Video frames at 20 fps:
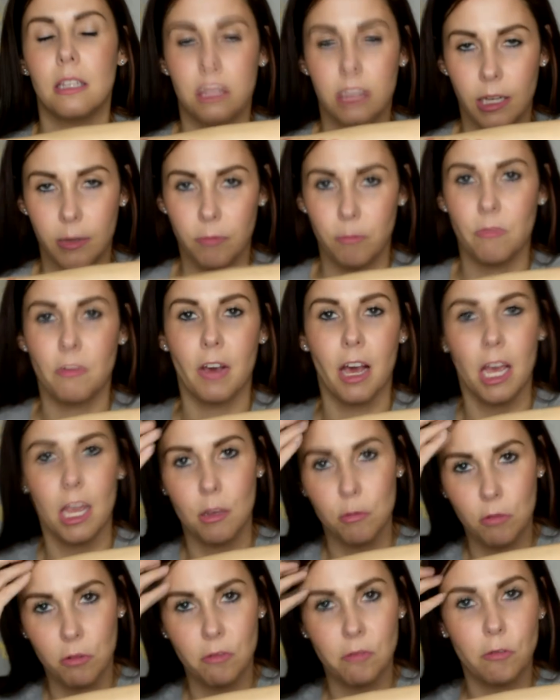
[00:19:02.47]
the same
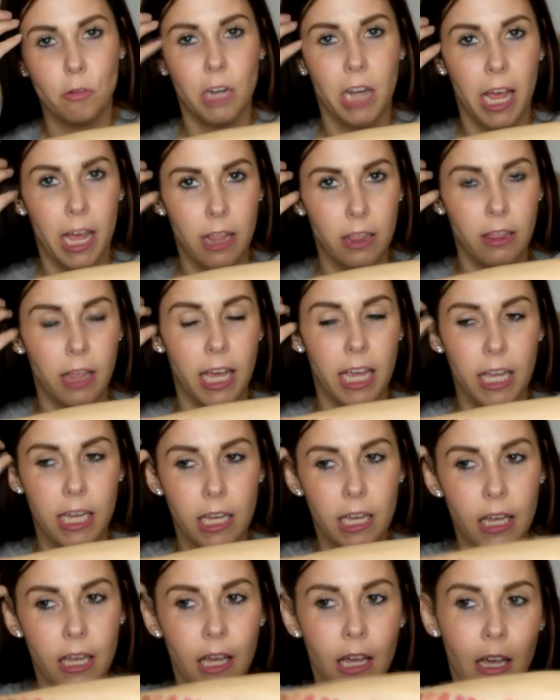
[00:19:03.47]
vibe of what I
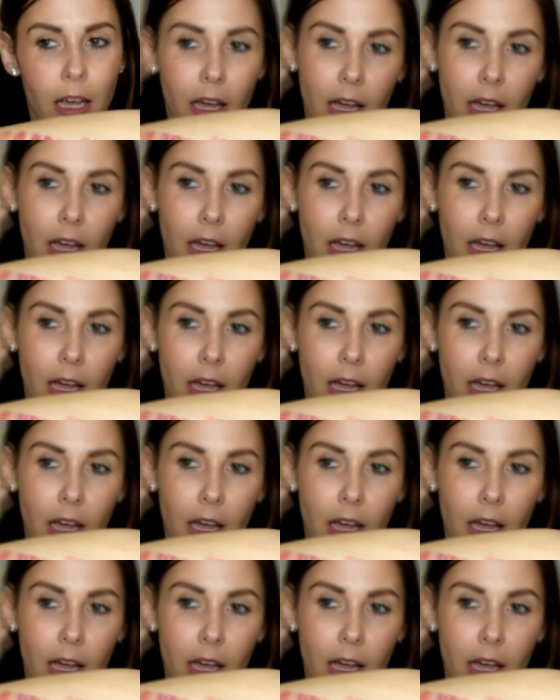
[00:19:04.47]
like.